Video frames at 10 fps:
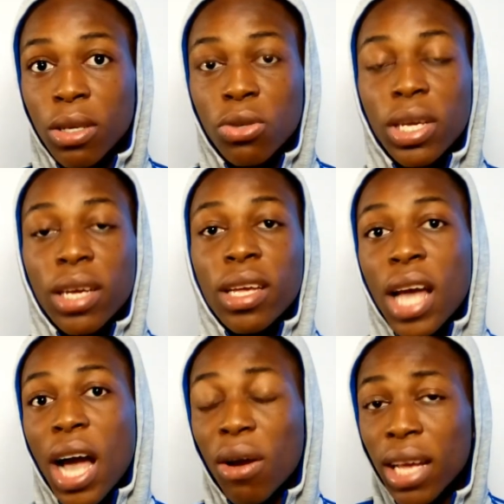So yeah,
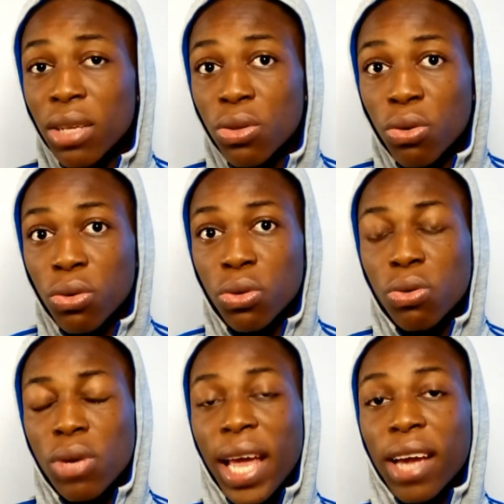I would like to know, do
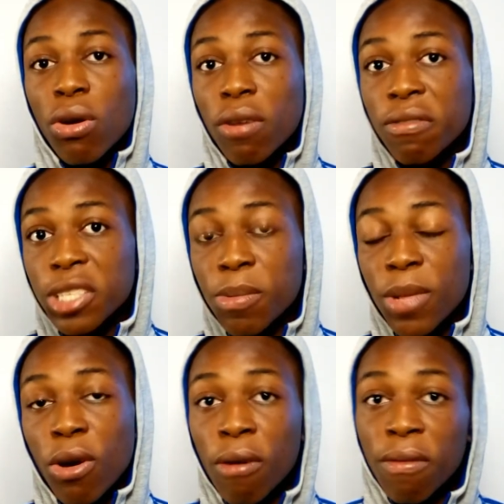you like cropped
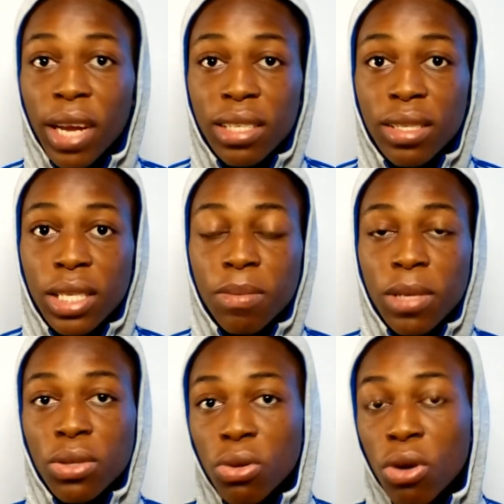display or flat
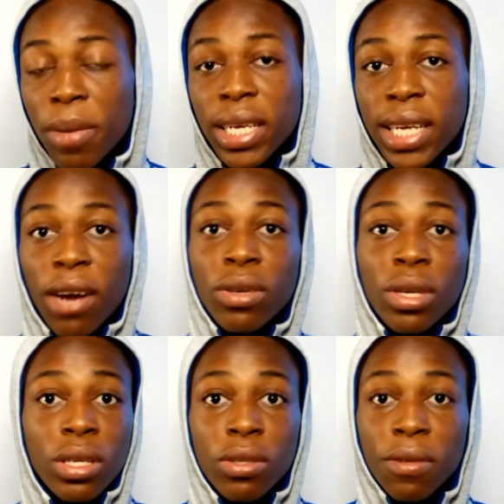display? So comment
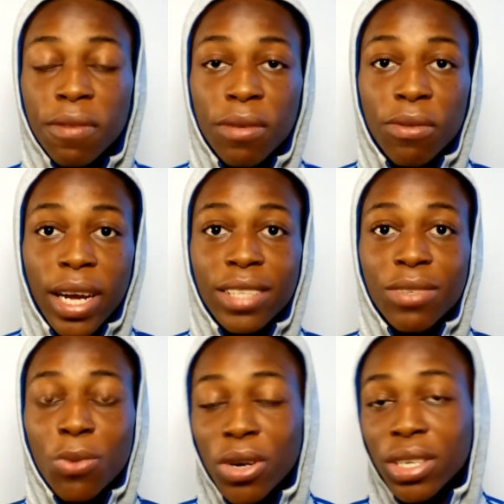down the
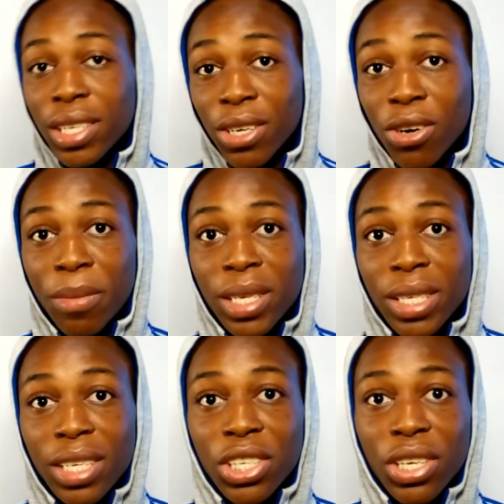favorite one in the comment
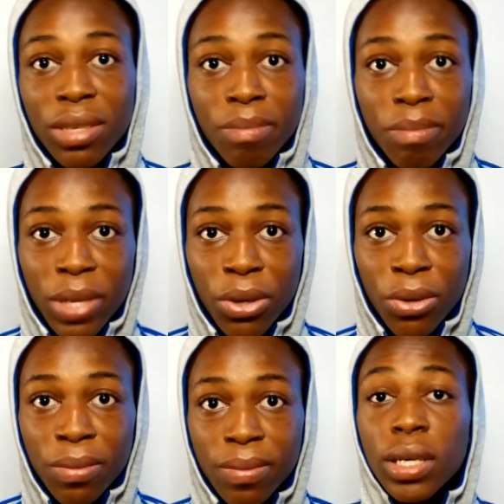section below.